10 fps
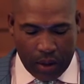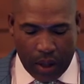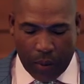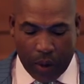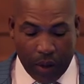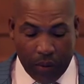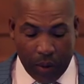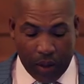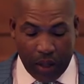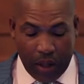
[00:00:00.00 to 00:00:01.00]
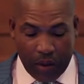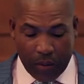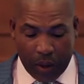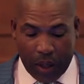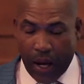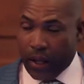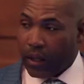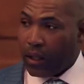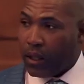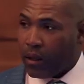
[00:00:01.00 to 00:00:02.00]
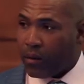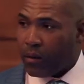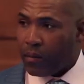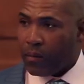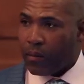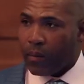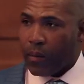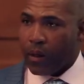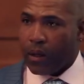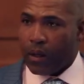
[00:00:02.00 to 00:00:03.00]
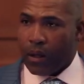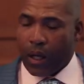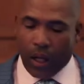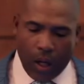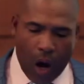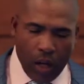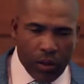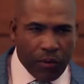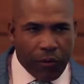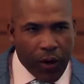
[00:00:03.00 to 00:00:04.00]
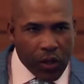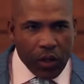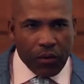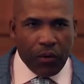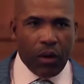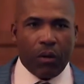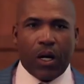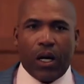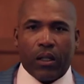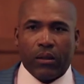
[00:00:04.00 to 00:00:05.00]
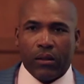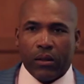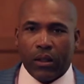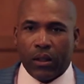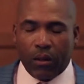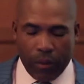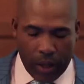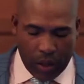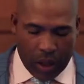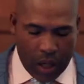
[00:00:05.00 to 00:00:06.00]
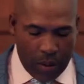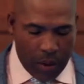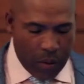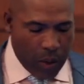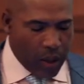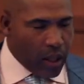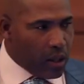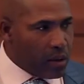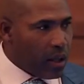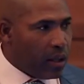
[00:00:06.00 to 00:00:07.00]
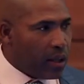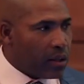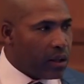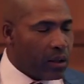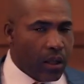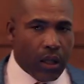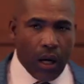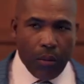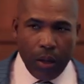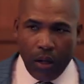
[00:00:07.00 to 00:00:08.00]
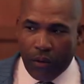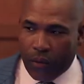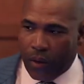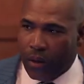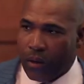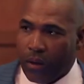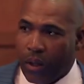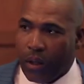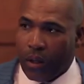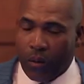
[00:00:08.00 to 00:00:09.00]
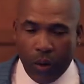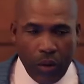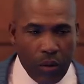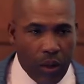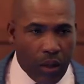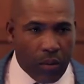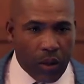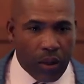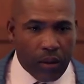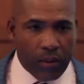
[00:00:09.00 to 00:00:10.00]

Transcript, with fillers: And we couldn't receive what he had to give. And it caused some friction for a while. And Reggie came in one day, he said, listen, I'm here for you when you need me.